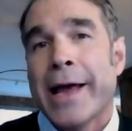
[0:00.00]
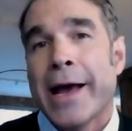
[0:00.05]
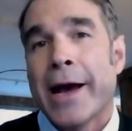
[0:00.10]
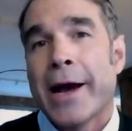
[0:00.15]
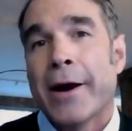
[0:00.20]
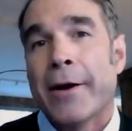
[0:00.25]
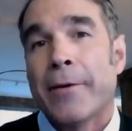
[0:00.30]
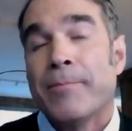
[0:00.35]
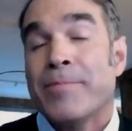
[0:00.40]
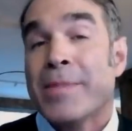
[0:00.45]

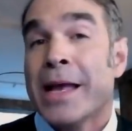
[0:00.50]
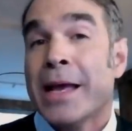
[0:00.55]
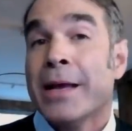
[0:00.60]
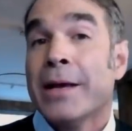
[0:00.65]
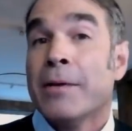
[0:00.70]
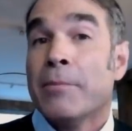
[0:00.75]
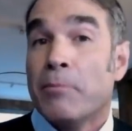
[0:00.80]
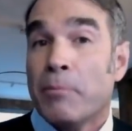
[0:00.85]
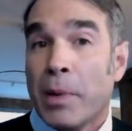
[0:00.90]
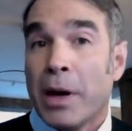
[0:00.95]
now.
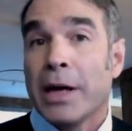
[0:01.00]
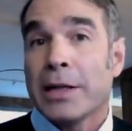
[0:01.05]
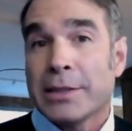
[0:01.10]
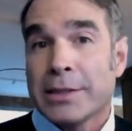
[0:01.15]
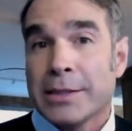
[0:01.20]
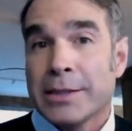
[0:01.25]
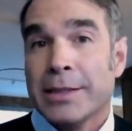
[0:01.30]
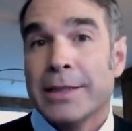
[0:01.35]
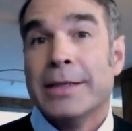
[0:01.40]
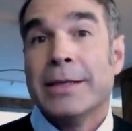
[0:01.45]

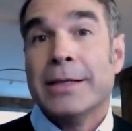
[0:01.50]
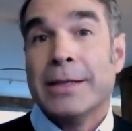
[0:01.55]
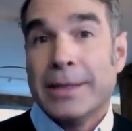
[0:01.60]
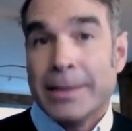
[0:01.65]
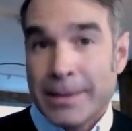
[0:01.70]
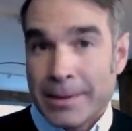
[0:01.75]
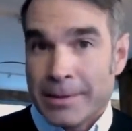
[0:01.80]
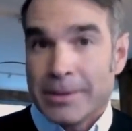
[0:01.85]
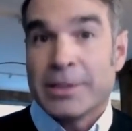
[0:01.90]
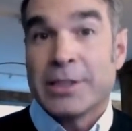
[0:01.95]
But
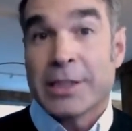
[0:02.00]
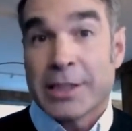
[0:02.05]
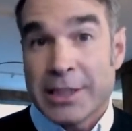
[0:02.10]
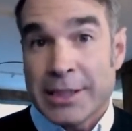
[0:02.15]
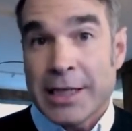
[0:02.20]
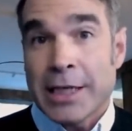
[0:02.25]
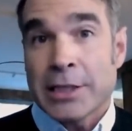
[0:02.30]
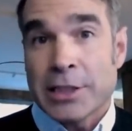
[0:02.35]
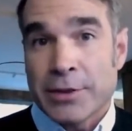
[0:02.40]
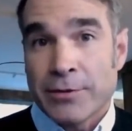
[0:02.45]

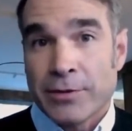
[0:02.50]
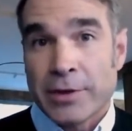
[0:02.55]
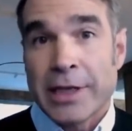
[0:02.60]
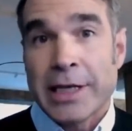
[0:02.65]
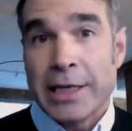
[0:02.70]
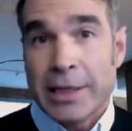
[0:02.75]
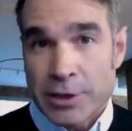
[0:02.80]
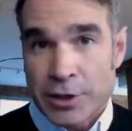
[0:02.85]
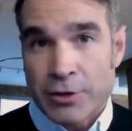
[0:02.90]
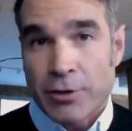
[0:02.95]

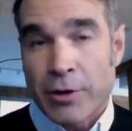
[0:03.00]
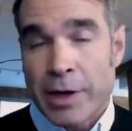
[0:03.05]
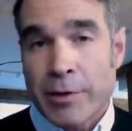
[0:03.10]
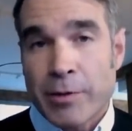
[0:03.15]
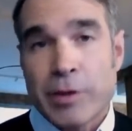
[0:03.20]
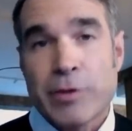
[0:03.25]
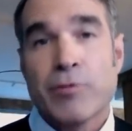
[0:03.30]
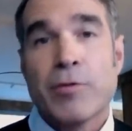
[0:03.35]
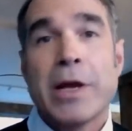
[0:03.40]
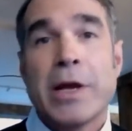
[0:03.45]
successively,
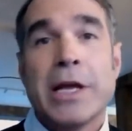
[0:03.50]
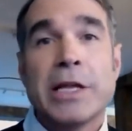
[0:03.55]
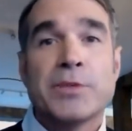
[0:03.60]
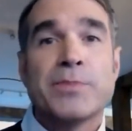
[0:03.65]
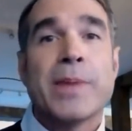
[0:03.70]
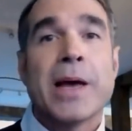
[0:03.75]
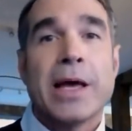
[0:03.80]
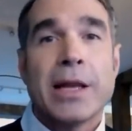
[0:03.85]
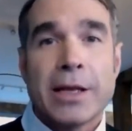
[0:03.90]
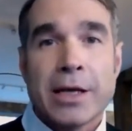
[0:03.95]
starting with
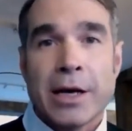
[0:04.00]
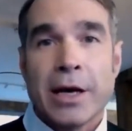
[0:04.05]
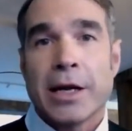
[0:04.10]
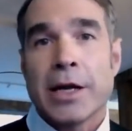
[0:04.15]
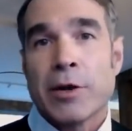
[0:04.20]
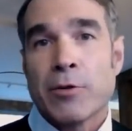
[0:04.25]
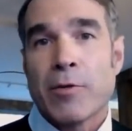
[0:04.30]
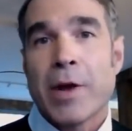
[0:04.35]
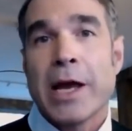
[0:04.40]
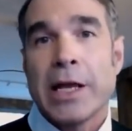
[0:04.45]
Greenspan,
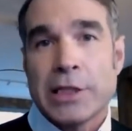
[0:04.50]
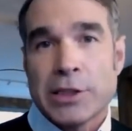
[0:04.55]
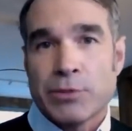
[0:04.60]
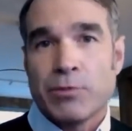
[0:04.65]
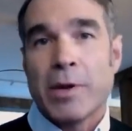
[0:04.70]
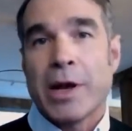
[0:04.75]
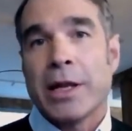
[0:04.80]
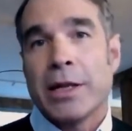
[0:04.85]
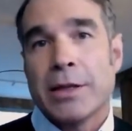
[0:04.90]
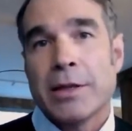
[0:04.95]
cutting rates
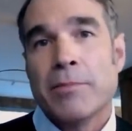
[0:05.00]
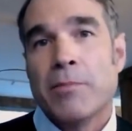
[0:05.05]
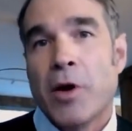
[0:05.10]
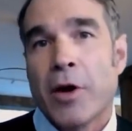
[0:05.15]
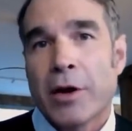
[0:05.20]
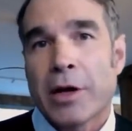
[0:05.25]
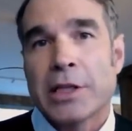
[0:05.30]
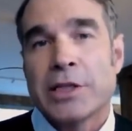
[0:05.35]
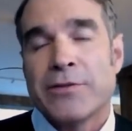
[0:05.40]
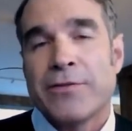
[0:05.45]
when the
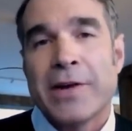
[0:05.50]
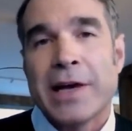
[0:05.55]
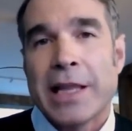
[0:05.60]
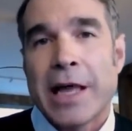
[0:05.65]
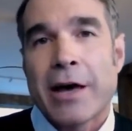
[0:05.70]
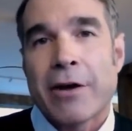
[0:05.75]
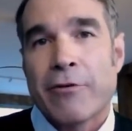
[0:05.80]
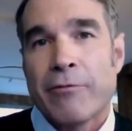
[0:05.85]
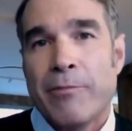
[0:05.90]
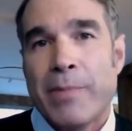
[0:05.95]
markets fell
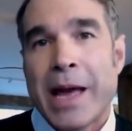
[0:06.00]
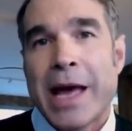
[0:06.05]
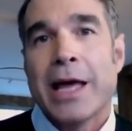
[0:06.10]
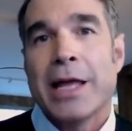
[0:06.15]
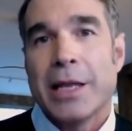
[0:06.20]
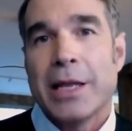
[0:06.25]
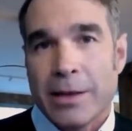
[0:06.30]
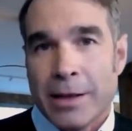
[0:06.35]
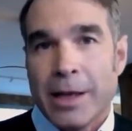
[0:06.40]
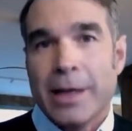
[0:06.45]
out of
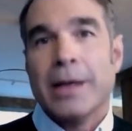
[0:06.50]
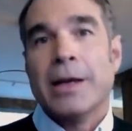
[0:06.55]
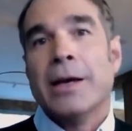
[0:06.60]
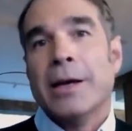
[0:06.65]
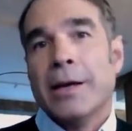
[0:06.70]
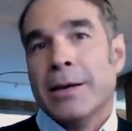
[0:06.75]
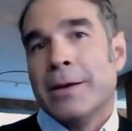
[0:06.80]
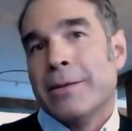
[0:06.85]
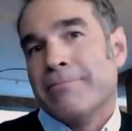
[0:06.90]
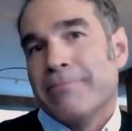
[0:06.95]
bed, and,
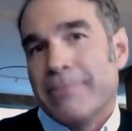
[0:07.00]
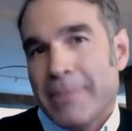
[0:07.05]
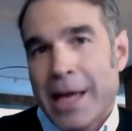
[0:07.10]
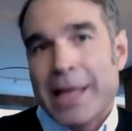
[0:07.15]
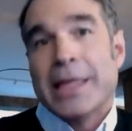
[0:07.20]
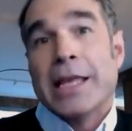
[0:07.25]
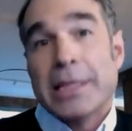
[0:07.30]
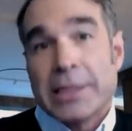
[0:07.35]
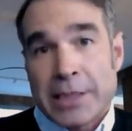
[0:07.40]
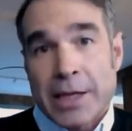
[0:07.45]

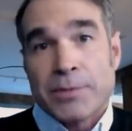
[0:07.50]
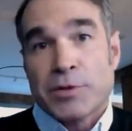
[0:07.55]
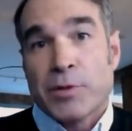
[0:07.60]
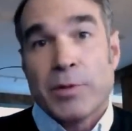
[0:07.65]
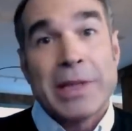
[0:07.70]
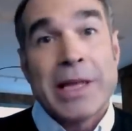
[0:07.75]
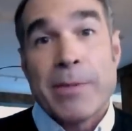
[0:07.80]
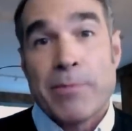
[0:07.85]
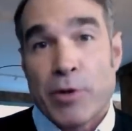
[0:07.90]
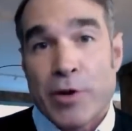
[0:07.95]
and then
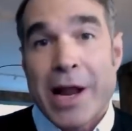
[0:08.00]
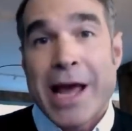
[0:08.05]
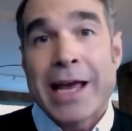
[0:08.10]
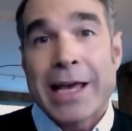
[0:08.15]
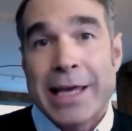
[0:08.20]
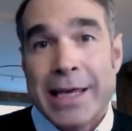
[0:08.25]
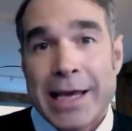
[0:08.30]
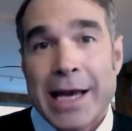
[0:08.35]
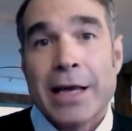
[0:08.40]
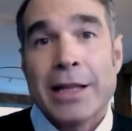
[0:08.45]
subsequently
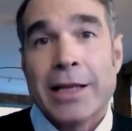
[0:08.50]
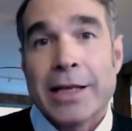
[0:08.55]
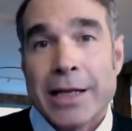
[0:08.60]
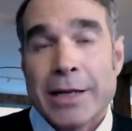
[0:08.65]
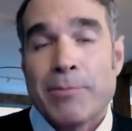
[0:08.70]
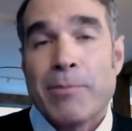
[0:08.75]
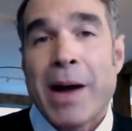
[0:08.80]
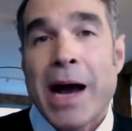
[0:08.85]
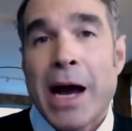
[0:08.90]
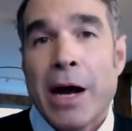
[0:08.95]
Bernanke, Yellen,
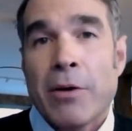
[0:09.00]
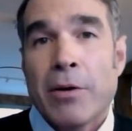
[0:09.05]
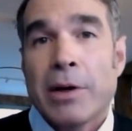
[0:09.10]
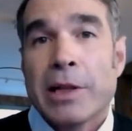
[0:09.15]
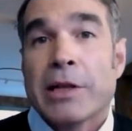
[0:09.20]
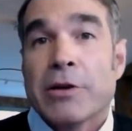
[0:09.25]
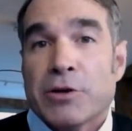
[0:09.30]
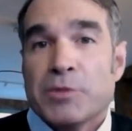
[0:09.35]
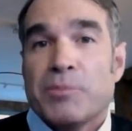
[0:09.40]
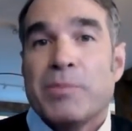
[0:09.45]
and
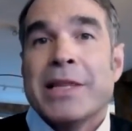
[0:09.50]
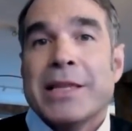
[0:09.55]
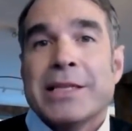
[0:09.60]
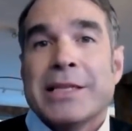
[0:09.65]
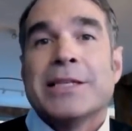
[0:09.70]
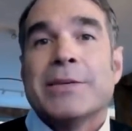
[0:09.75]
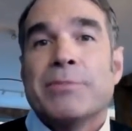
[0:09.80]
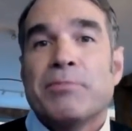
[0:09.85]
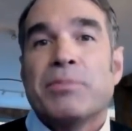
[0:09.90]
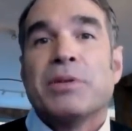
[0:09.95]
Powell, there's been
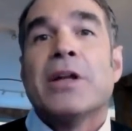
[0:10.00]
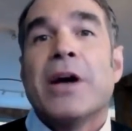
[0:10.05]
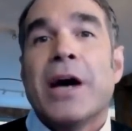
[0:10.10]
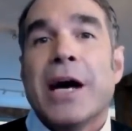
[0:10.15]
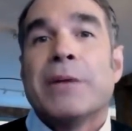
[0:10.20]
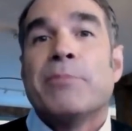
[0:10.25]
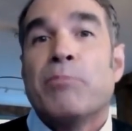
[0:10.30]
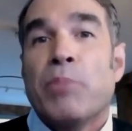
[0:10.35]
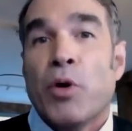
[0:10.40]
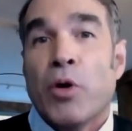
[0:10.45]
this
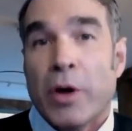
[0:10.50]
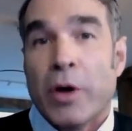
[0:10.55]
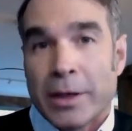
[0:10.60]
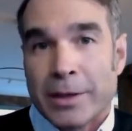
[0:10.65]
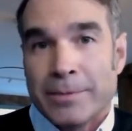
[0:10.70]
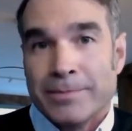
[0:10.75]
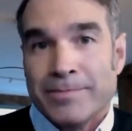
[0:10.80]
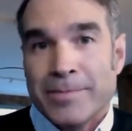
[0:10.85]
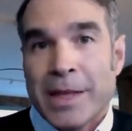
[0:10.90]
implied put.